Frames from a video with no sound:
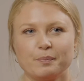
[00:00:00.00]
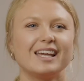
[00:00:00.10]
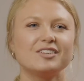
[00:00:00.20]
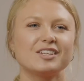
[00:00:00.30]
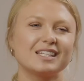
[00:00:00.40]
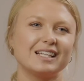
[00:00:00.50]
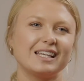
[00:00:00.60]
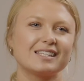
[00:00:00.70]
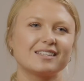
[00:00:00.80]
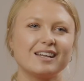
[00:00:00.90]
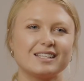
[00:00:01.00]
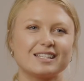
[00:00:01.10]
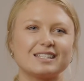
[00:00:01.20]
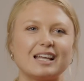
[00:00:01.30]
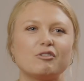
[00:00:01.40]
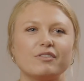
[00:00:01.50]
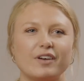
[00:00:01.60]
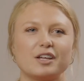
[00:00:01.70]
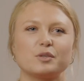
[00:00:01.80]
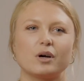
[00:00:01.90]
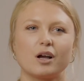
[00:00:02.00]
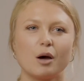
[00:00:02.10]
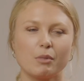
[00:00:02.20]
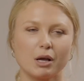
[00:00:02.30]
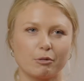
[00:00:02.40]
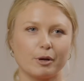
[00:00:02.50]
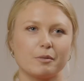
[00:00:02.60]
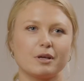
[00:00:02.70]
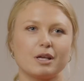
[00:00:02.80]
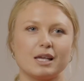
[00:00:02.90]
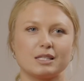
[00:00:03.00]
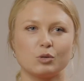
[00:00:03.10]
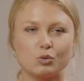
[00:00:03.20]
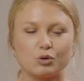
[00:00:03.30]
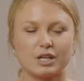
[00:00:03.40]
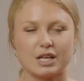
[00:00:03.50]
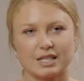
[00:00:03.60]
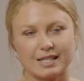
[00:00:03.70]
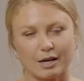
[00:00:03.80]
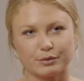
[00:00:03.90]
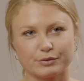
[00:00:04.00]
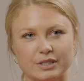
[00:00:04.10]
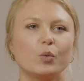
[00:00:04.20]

Interestingly, scientists now refer to our gut microbiome as an organ in itself.